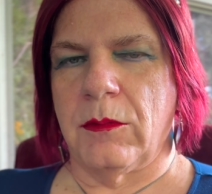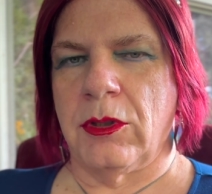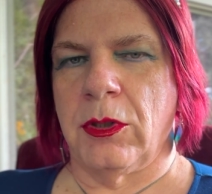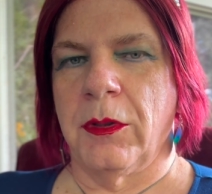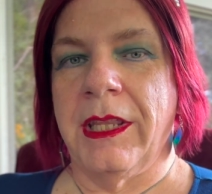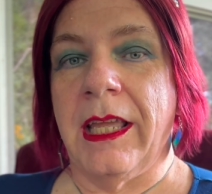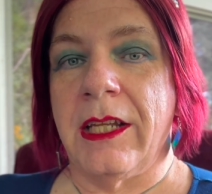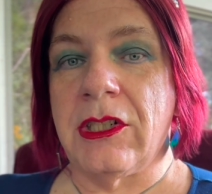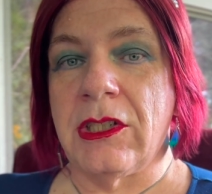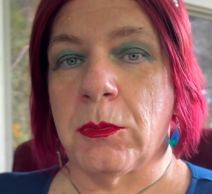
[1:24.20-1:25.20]
2 of the
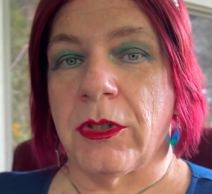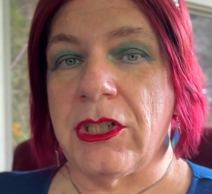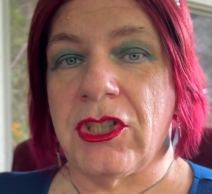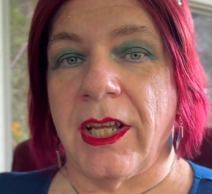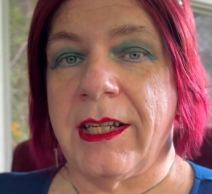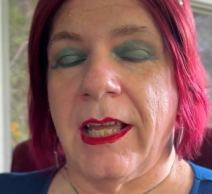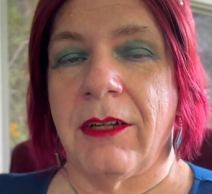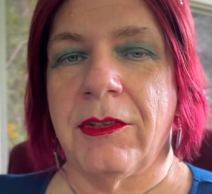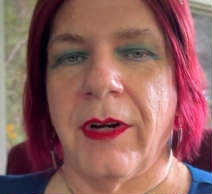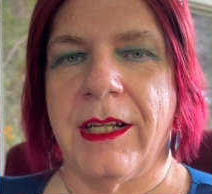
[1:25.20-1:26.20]
engines were in
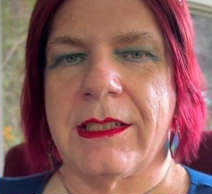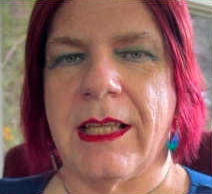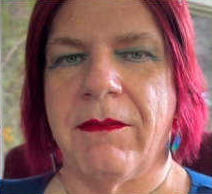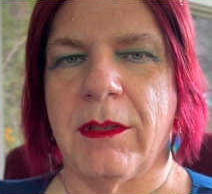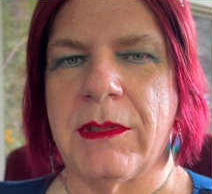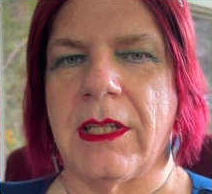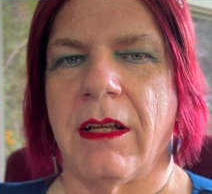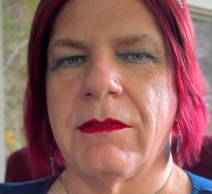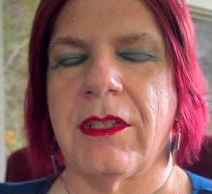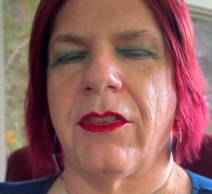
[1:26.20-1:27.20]
shutdown, trying to safe
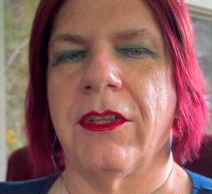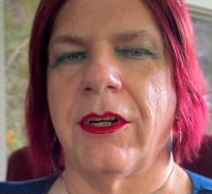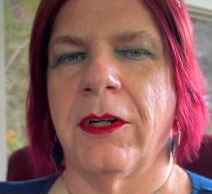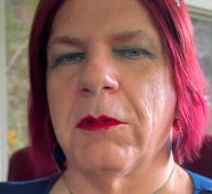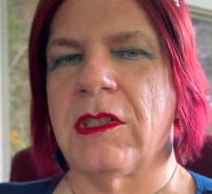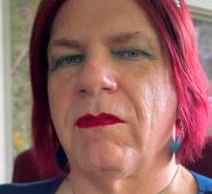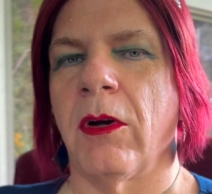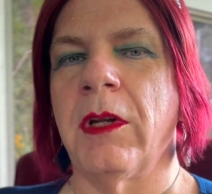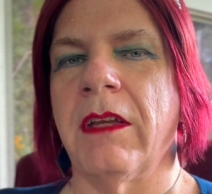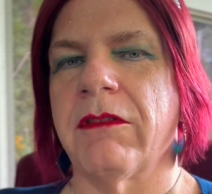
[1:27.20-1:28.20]
themselves. The third was
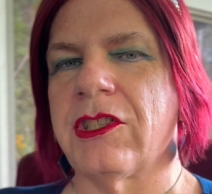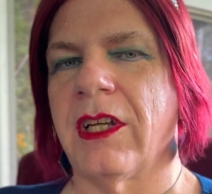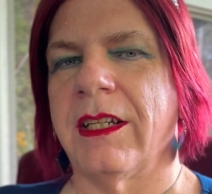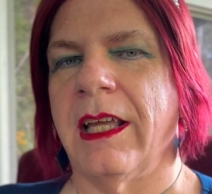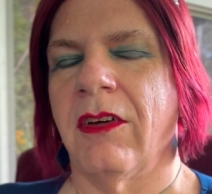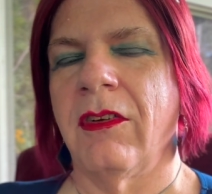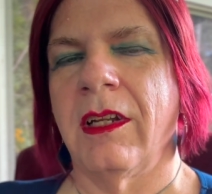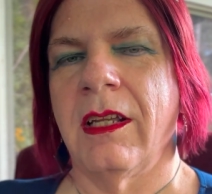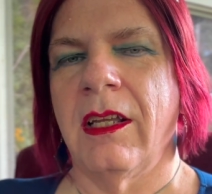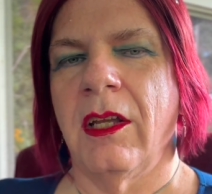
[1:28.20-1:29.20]
voting for shutdown,
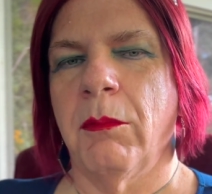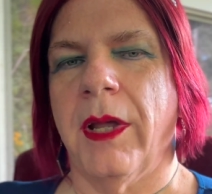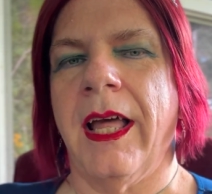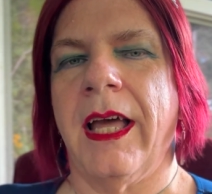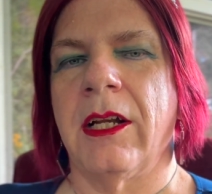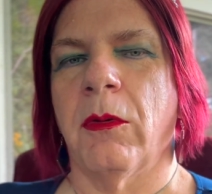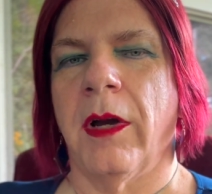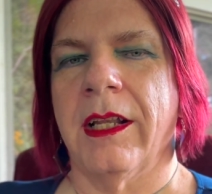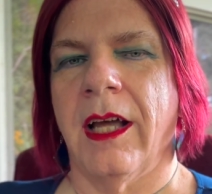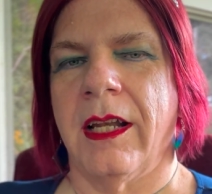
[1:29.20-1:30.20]
but hadn't
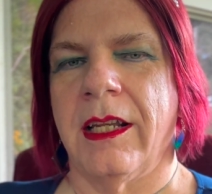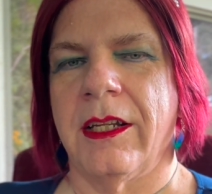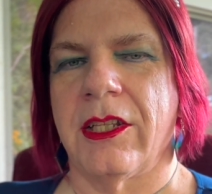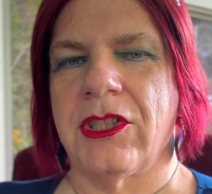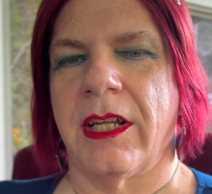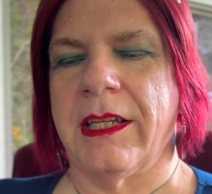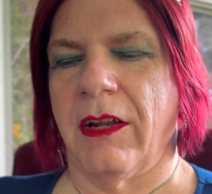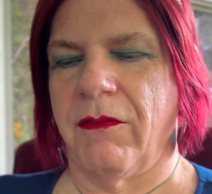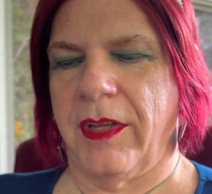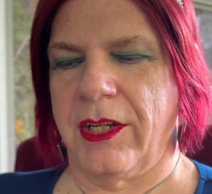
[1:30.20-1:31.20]
quite gotten into the
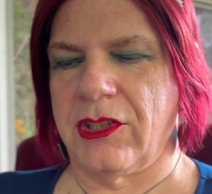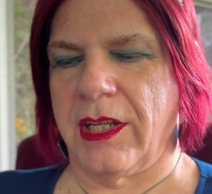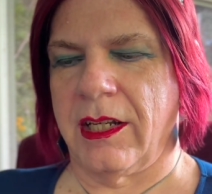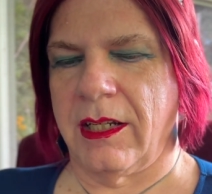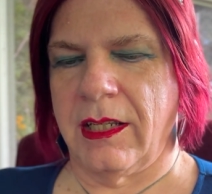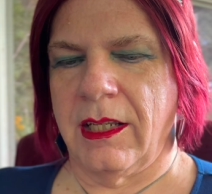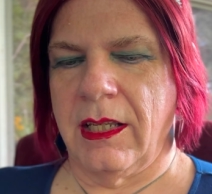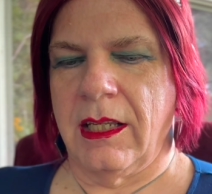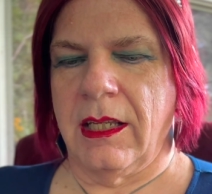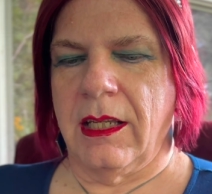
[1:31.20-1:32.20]
shutdown phase yet
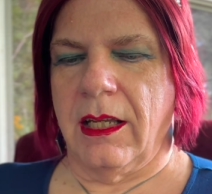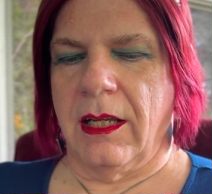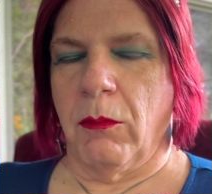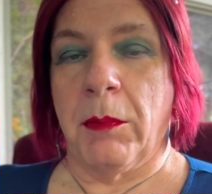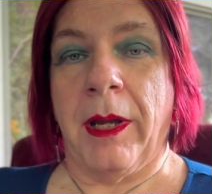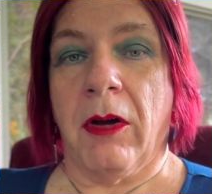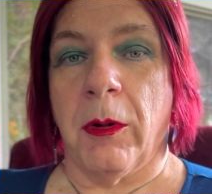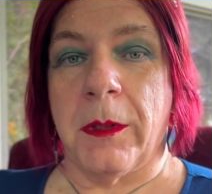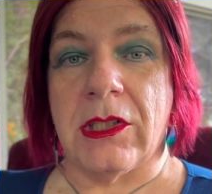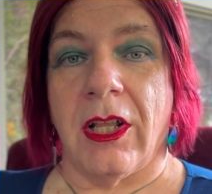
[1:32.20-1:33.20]
when power
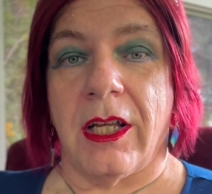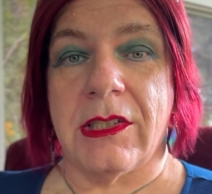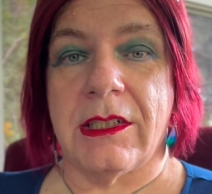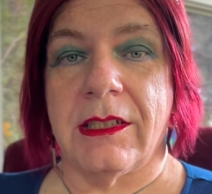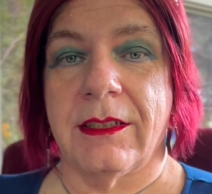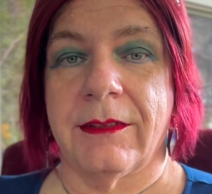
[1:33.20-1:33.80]
was lost.